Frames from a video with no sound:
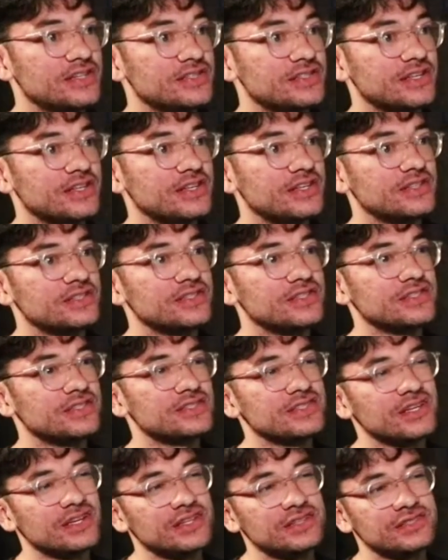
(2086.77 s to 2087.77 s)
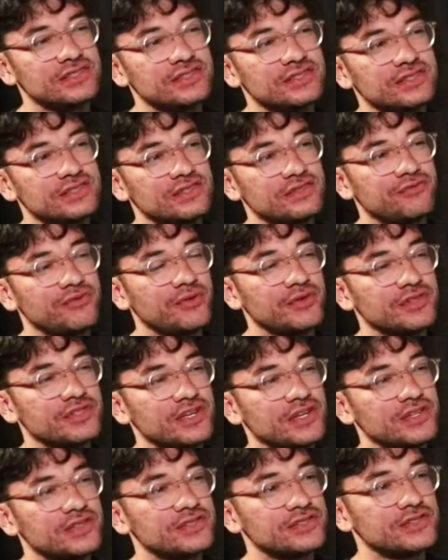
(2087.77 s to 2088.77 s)
and then to the Suns, from the
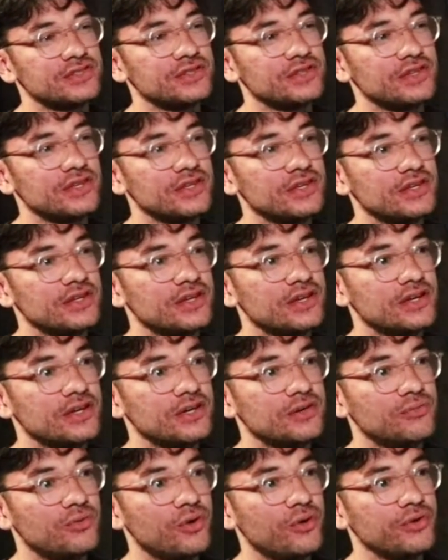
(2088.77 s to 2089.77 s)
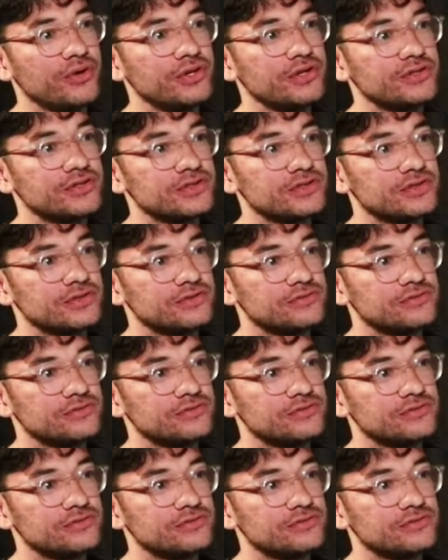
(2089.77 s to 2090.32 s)
Suns to the Warriors?